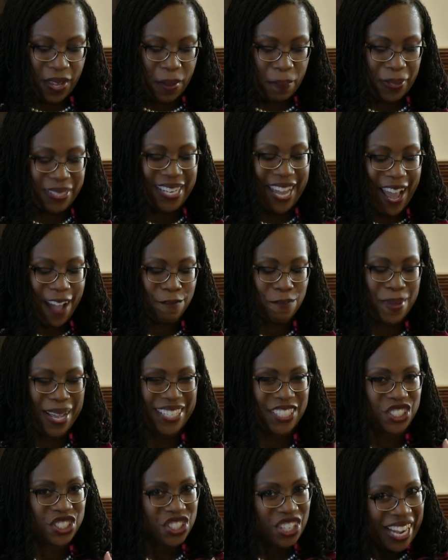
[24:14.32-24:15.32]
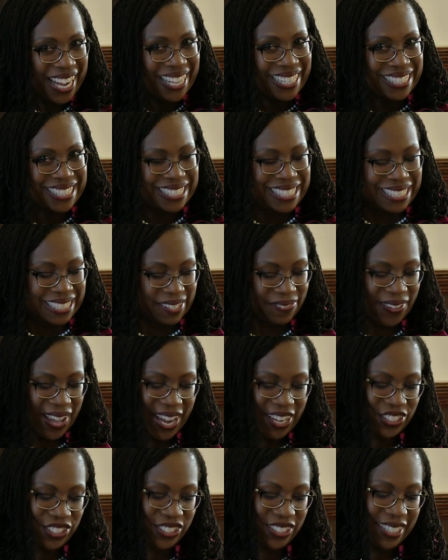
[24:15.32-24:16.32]
but to have my chances of
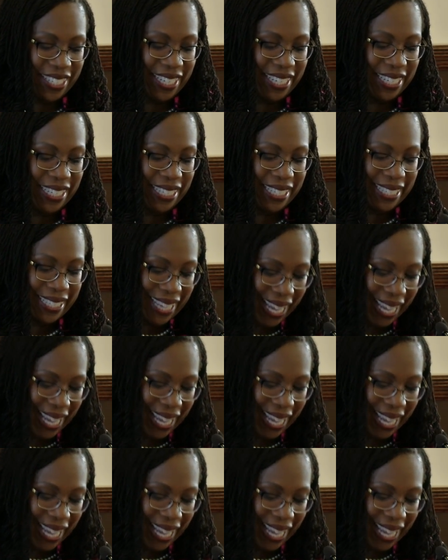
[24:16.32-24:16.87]
actually